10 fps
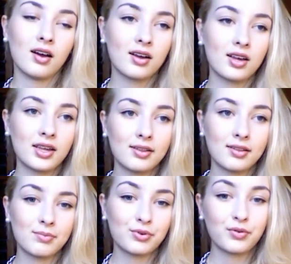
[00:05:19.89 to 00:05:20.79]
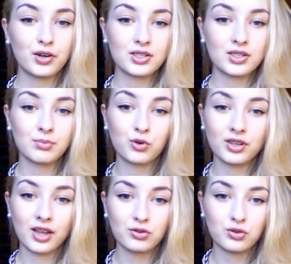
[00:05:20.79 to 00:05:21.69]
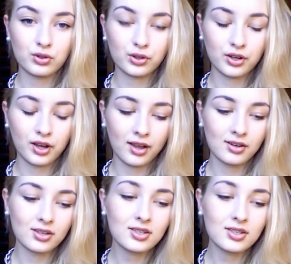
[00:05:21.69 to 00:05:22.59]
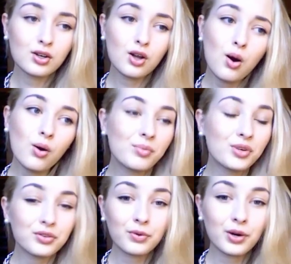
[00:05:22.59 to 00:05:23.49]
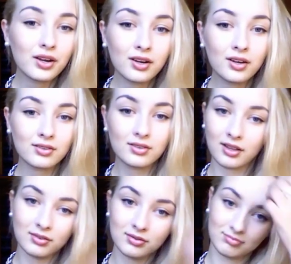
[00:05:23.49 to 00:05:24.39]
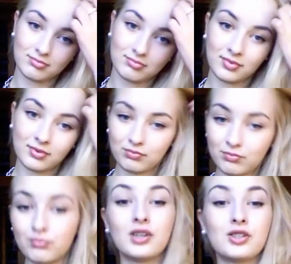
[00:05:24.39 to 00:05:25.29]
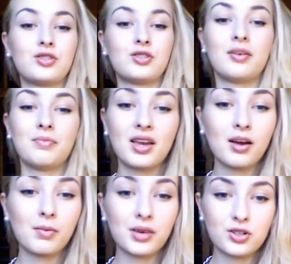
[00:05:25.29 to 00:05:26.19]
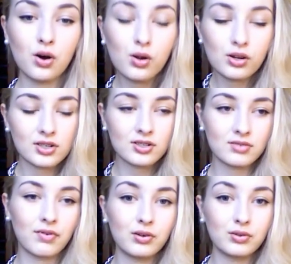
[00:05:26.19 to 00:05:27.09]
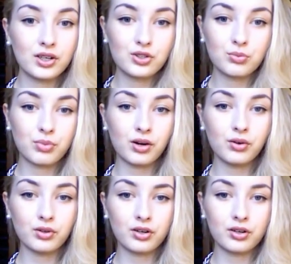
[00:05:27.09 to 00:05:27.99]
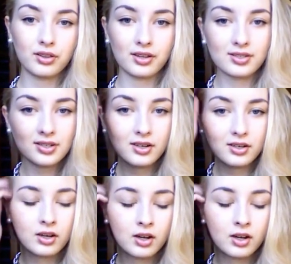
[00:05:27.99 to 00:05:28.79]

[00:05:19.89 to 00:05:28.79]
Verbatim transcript: He prefers the more natural look. And I said, no, I'm not wearing much like makeup at all, it's just foundation, powder, that's it.